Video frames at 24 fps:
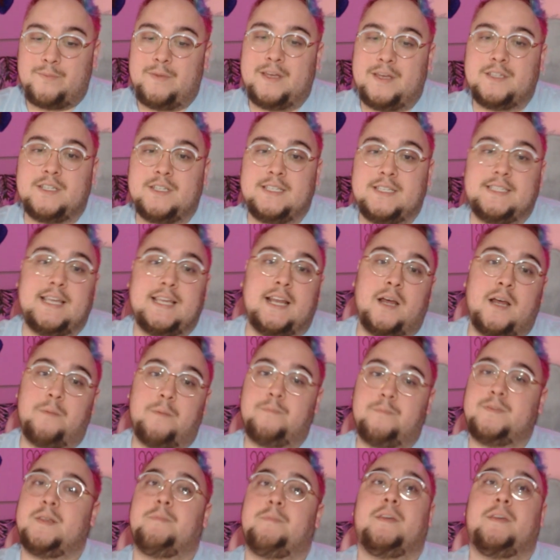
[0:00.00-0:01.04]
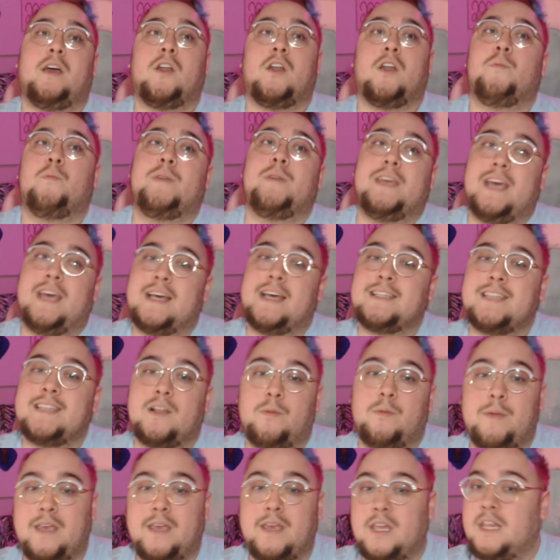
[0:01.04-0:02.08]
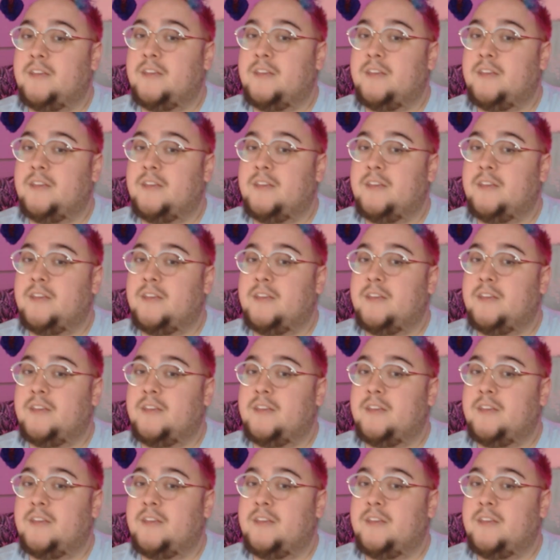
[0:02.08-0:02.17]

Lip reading: me to set up something on OBS that'll make it